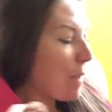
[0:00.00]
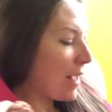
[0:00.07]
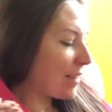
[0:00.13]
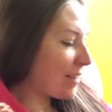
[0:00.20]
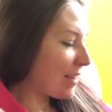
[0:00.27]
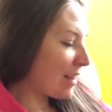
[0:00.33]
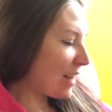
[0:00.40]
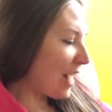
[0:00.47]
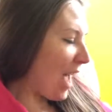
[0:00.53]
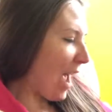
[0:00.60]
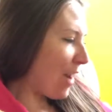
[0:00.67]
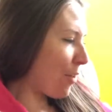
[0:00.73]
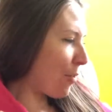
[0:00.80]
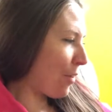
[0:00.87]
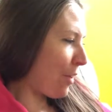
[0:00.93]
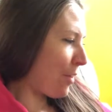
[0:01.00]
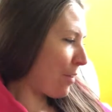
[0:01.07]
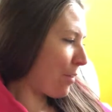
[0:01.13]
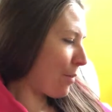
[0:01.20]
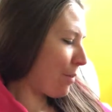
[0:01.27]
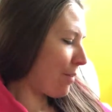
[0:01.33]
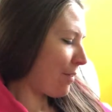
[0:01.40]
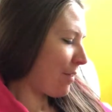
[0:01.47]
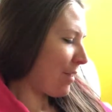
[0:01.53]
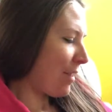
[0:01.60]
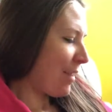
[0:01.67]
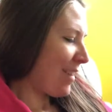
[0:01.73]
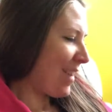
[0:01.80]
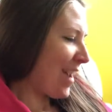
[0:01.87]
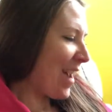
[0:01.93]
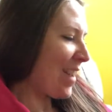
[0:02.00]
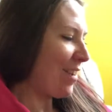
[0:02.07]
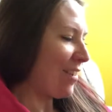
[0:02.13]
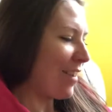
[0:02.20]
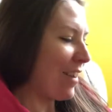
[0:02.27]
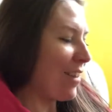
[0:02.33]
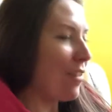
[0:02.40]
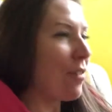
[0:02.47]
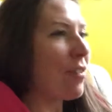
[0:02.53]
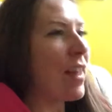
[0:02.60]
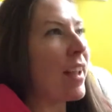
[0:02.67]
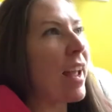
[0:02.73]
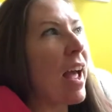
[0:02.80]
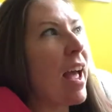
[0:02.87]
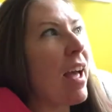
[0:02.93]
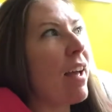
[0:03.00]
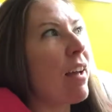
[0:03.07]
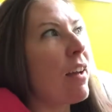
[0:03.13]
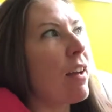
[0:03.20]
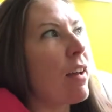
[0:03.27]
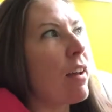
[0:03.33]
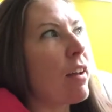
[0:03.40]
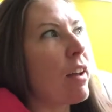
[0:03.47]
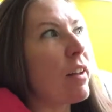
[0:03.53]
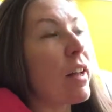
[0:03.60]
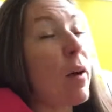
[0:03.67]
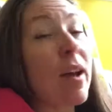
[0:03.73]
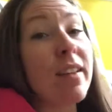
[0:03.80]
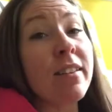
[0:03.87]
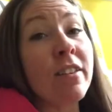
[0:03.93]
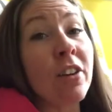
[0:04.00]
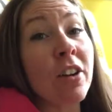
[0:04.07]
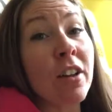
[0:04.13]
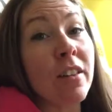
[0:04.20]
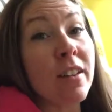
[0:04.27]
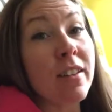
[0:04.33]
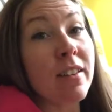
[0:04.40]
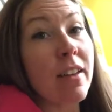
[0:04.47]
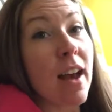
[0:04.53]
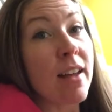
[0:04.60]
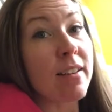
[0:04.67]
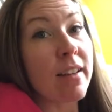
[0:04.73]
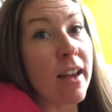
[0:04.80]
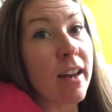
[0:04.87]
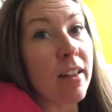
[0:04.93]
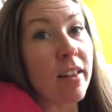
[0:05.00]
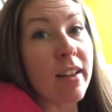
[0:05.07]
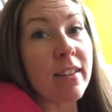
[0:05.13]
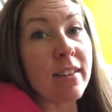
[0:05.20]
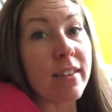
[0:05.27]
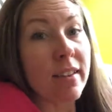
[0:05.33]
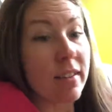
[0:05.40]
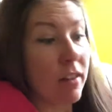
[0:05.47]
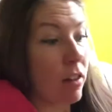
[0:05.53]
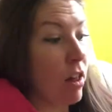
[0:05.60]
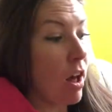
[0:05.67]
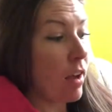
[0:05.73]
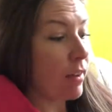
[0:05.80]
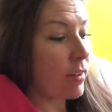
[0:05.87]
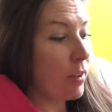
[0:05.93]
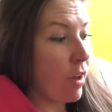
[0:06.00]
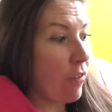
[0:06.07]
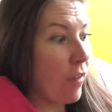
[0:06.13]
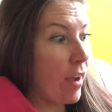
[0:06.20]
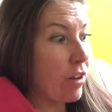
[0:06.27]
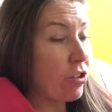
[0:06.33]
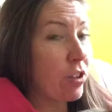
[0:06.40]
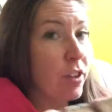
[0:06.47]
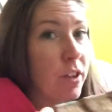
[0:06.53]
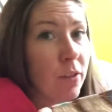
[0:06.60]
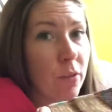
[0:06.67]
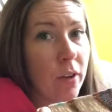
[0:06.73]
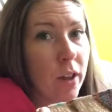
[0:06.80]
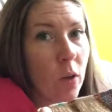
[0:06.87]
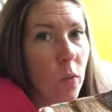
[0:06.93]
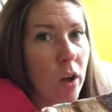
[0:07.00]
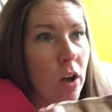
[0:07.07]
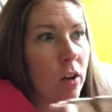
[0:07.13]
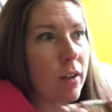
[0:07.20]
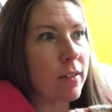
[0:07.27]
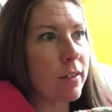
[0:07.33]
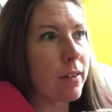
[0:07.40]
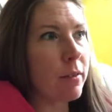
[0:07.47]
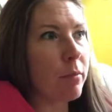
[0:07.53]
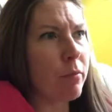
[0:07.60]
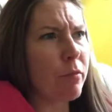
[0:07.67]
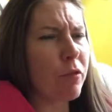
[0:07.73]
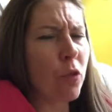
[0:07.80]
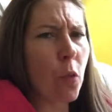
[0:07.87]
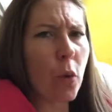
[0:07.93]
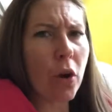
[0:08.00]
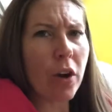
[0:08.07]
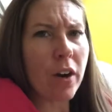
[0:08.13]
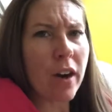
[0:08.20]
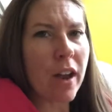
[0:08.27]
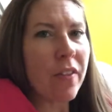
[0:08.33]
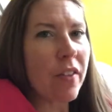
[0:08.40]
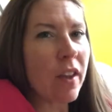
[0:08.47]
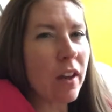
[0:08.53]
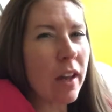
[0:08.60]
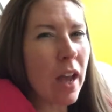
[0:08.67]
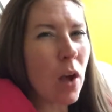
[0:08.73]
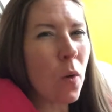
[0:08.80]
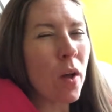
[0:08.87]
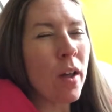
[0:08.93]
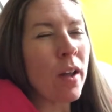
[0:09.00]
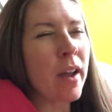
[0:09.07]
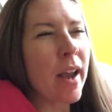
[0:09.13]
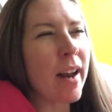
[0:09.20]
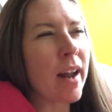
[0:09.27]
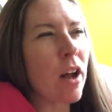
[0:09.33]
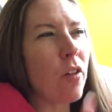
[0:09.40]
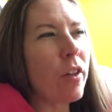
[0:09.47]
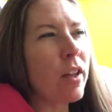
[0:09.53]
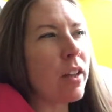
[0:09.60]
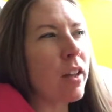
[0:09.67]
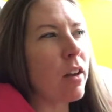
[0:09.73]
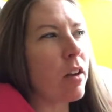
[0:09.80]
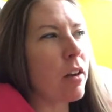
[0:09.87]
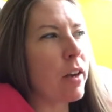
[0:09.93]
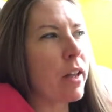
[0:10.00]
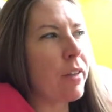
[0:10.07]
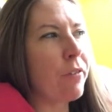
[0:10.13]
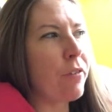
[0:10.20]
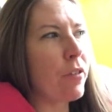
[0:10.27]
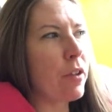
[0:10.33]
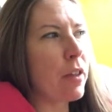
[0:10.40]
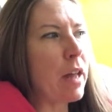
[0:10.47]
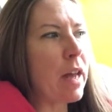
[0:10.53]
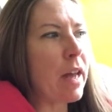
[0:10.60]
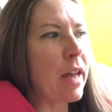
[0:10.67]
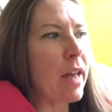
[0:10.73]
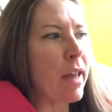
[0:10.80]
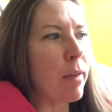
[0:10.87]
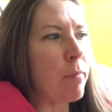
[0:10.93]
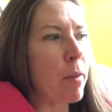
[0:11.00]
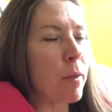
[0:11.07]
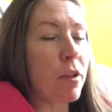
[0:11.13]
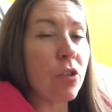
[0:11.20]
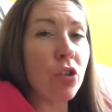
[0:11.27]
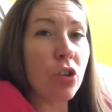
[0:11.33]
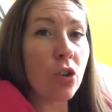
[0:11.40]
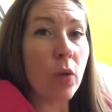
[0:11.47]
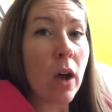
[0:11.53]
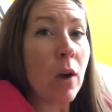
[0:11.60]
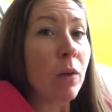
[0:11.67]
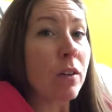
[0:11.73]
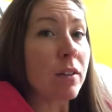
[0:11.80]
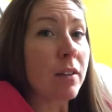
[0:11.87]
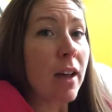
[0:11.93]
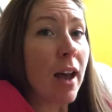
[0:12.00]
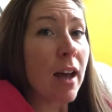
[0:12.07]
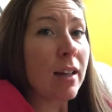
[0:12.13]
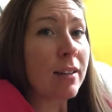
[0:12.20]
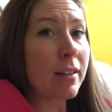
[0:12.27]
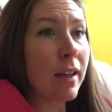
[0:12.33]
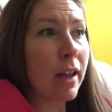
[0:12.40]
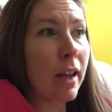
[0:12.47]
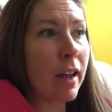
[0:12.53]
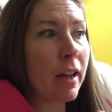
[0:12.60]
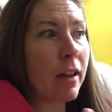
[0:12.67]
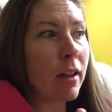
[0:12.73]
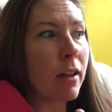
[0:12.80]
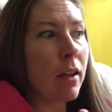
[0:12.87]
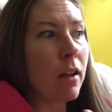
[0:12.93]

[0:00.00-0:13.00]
Basically, I don't know. I don't know. Like, now I started this last night at like six o'clock, so I've actually done really well because this four, I think now, and I only knit on it for like maybe two hours last night,